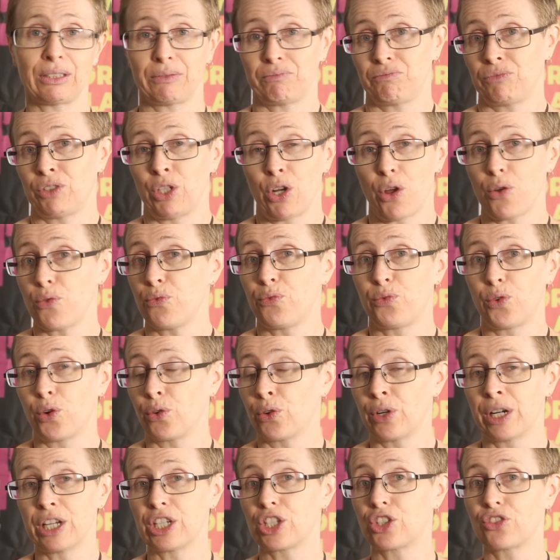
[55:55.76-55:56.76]
you know,
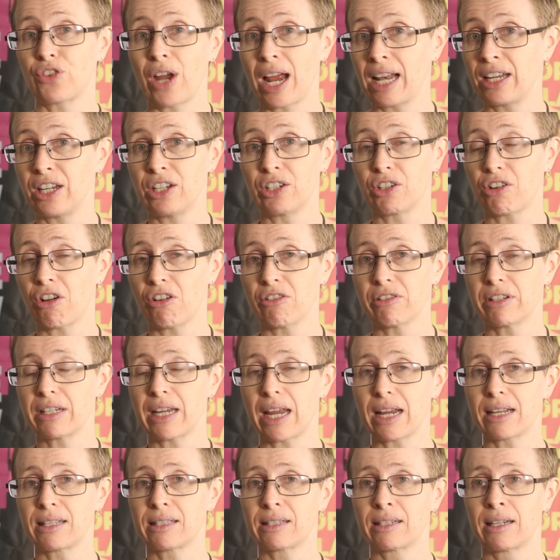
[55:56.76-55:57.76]
for an Australian
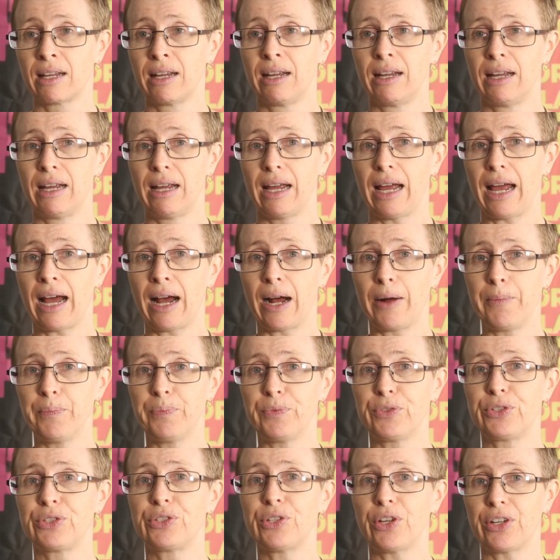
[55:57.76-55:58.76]
context. Um,
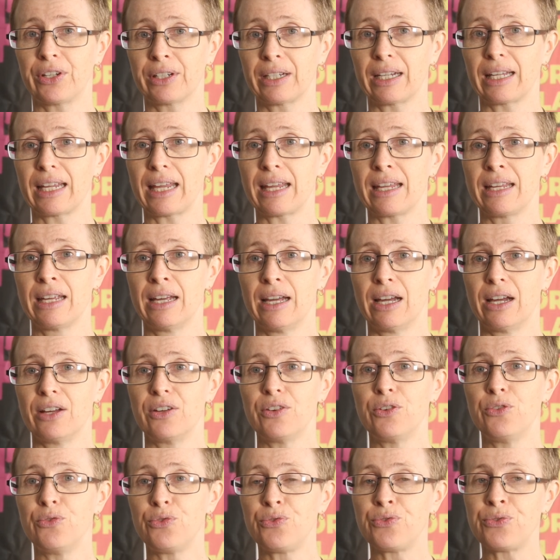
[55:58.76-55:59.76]
certainly,
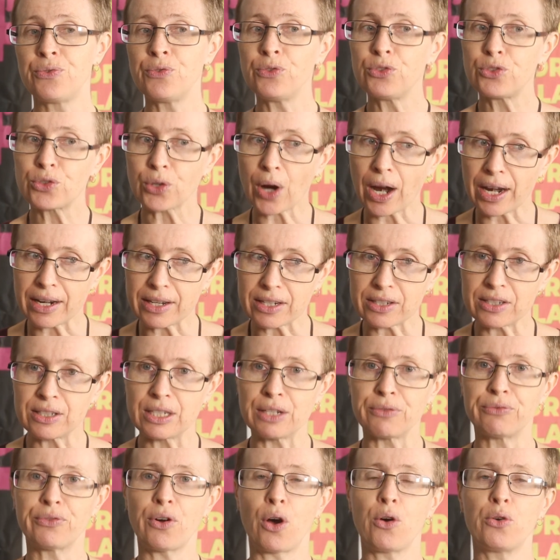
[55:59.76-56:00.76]
trying to
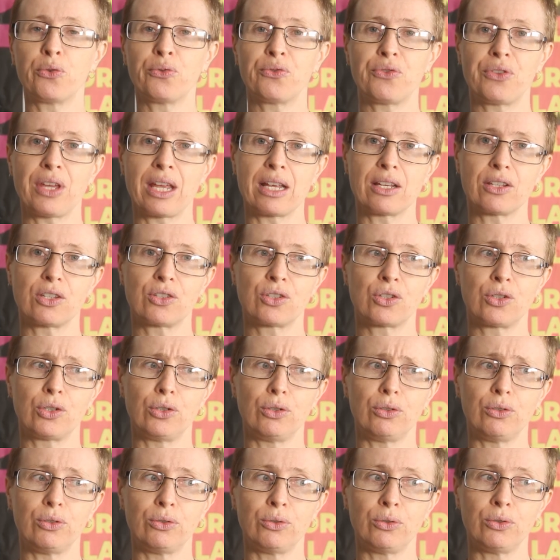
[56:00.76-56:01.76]
devolve things
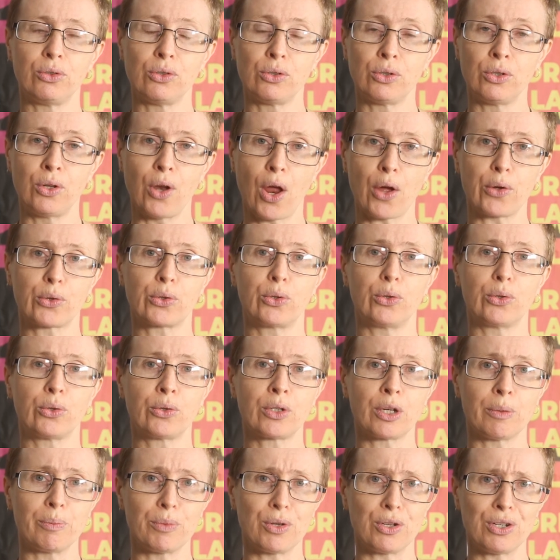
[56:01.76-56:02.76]
to local
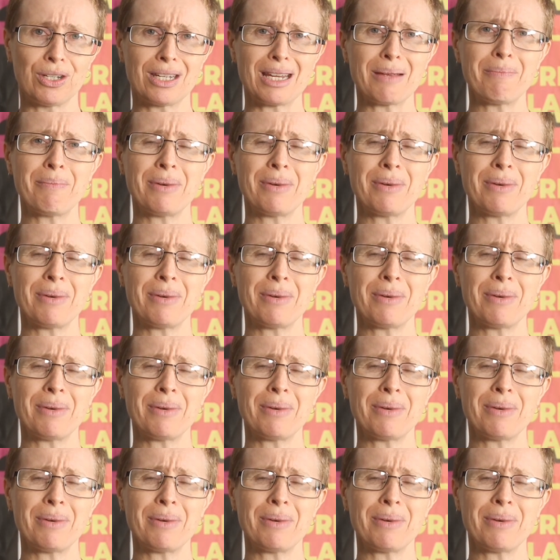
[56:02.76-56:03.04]
community